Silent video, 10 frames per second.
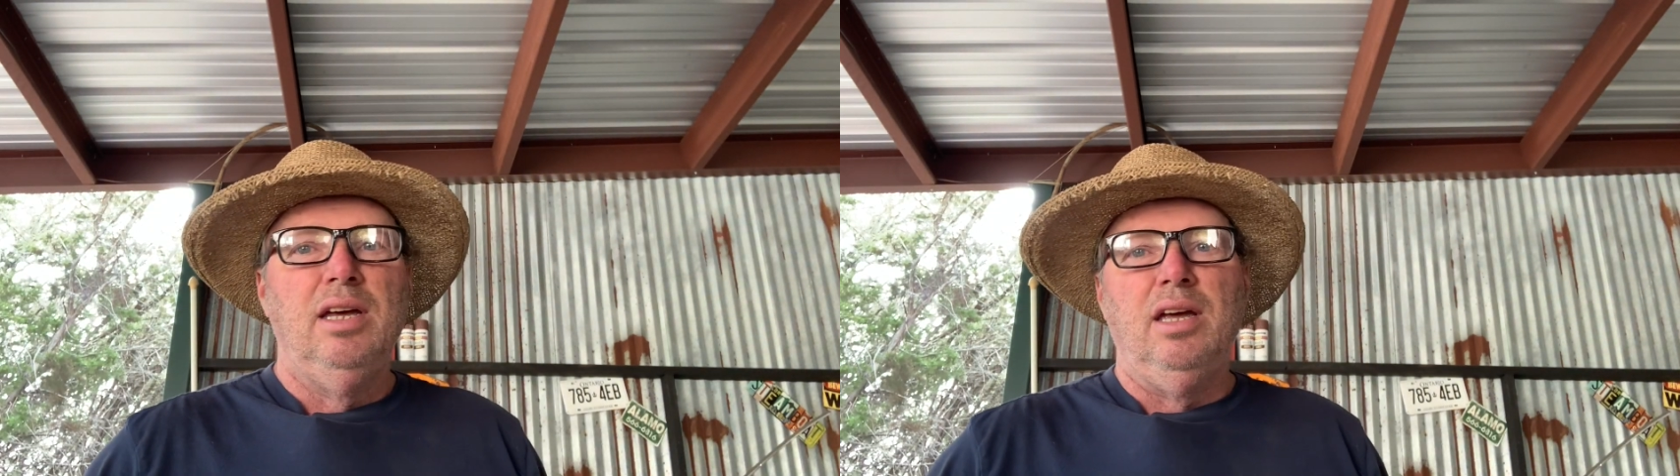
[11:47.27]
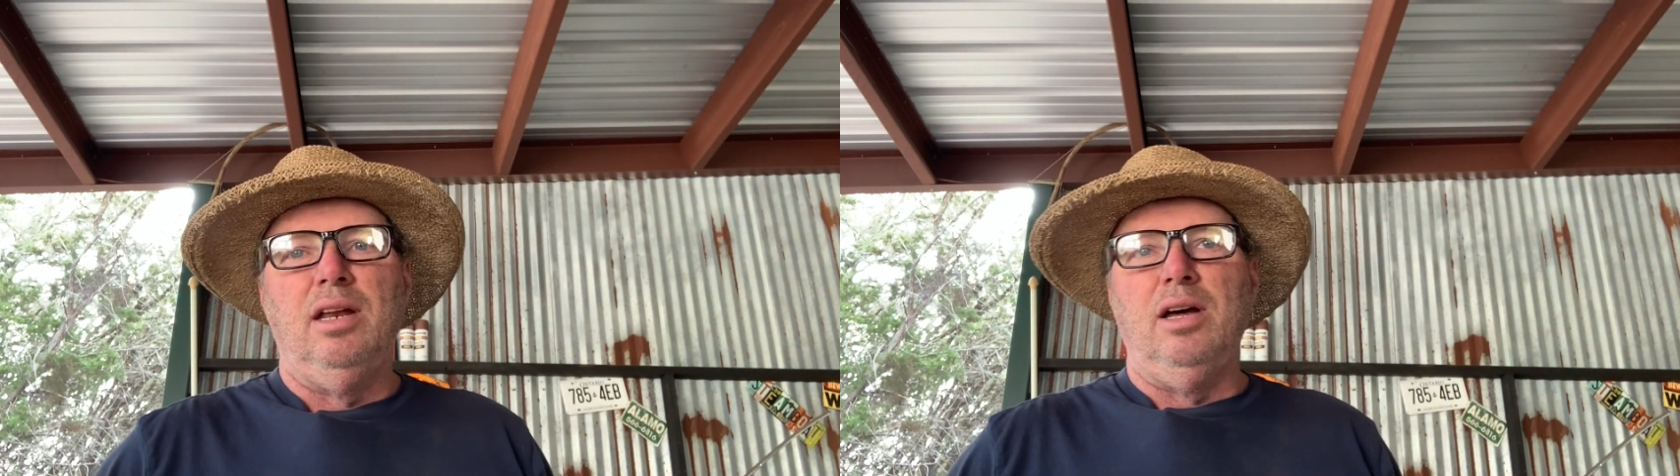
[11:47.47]

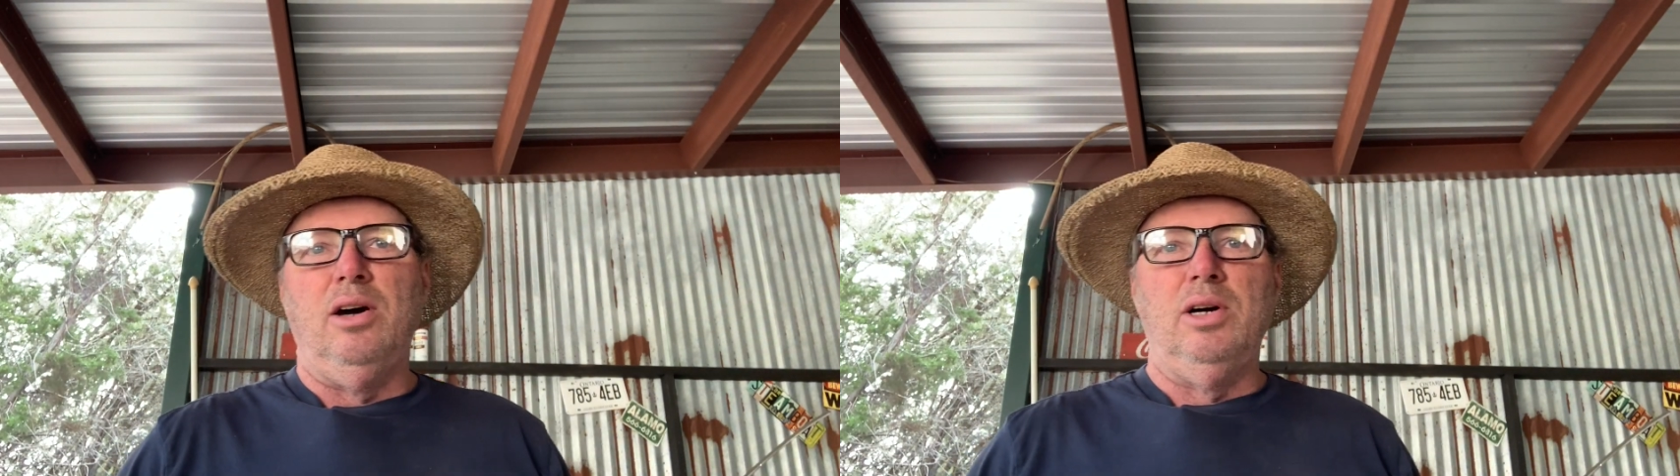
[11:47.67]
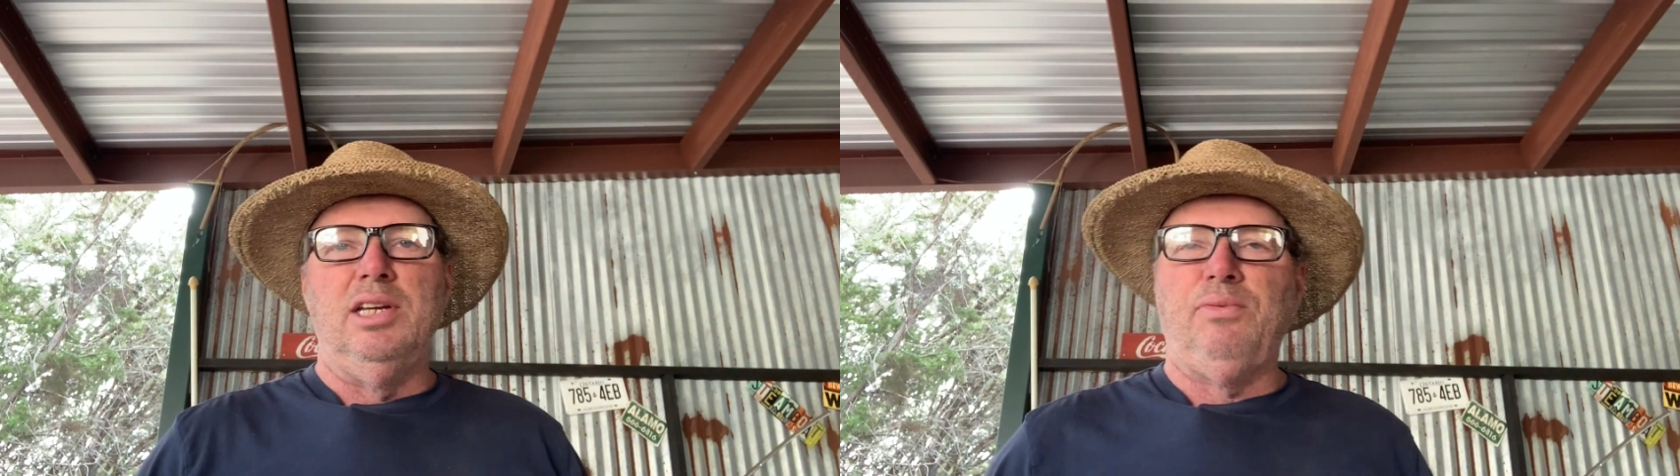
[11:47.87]
you know,
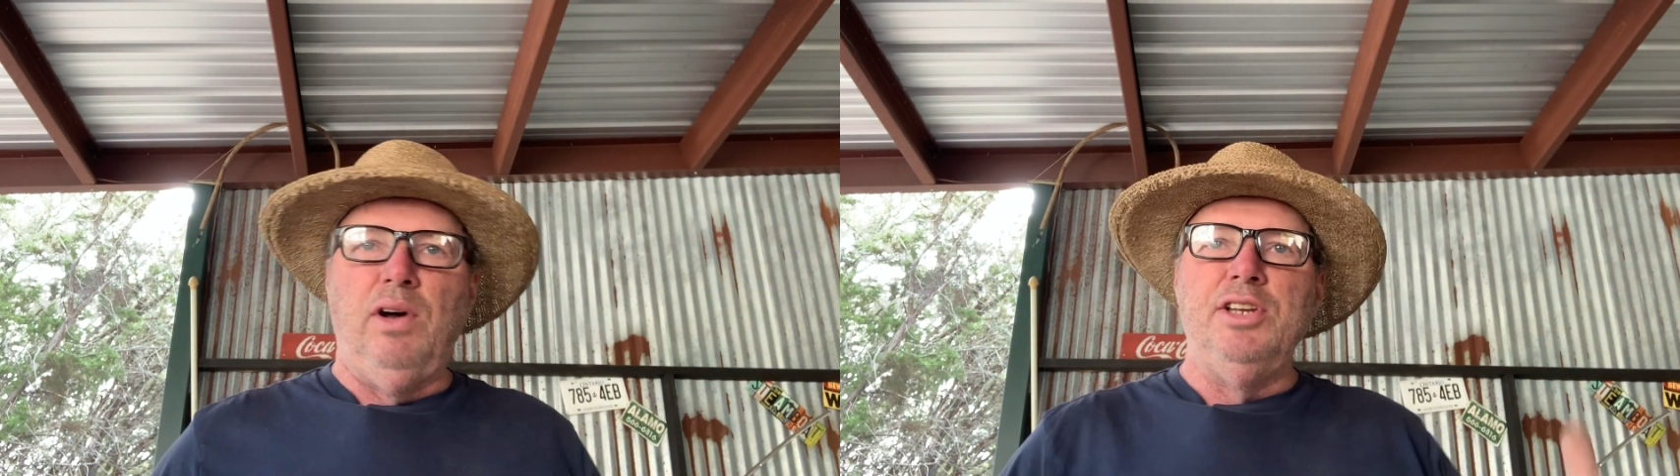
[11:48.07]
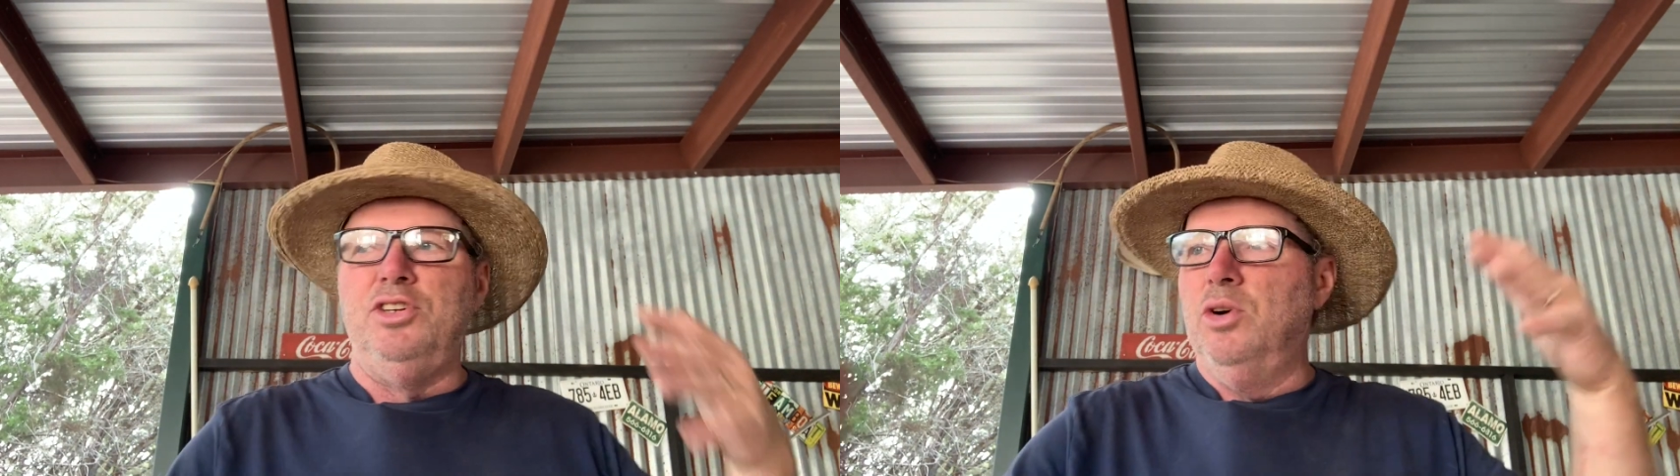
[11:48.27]
and it's
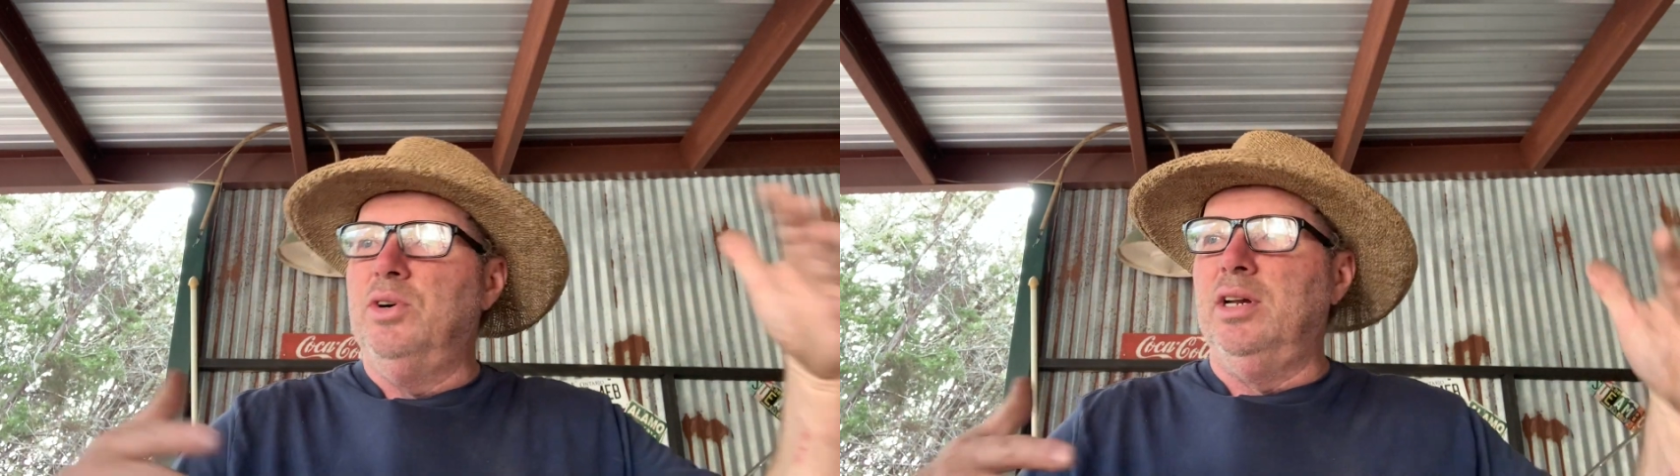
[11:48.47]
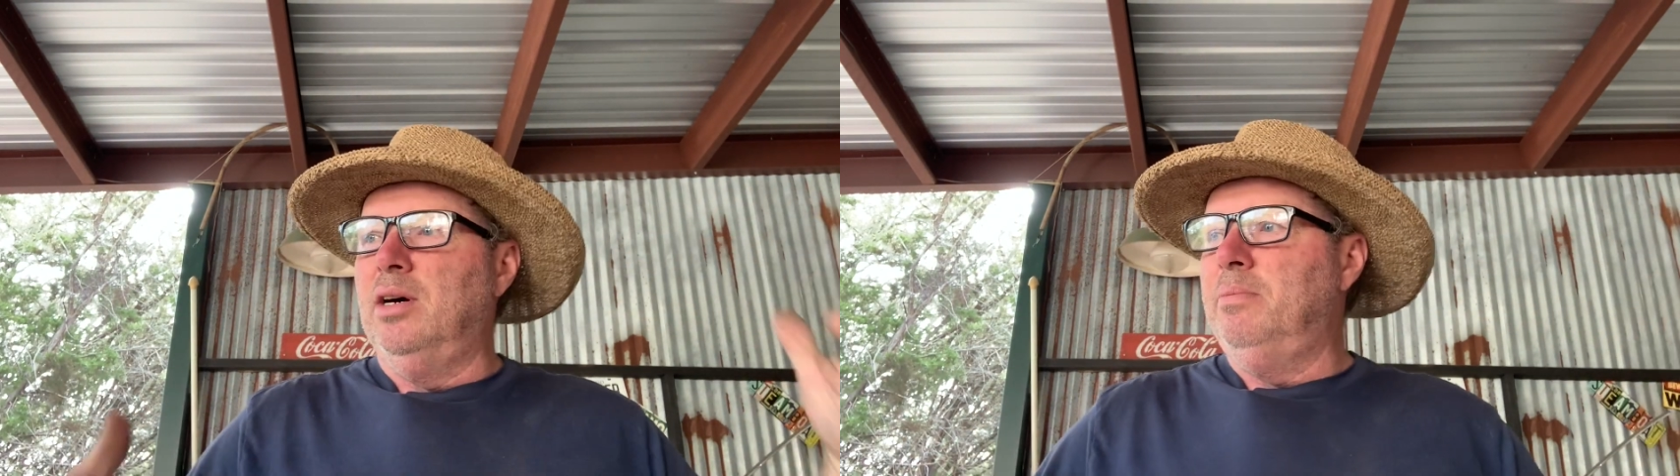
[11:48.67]
fun doing
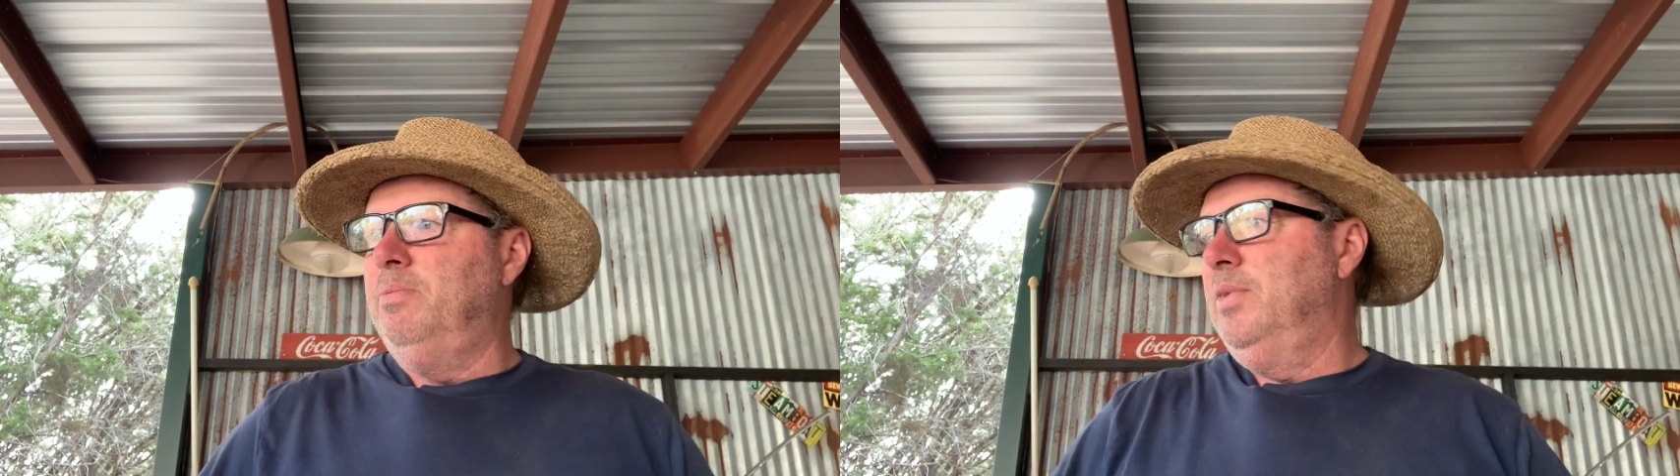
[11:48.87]
them.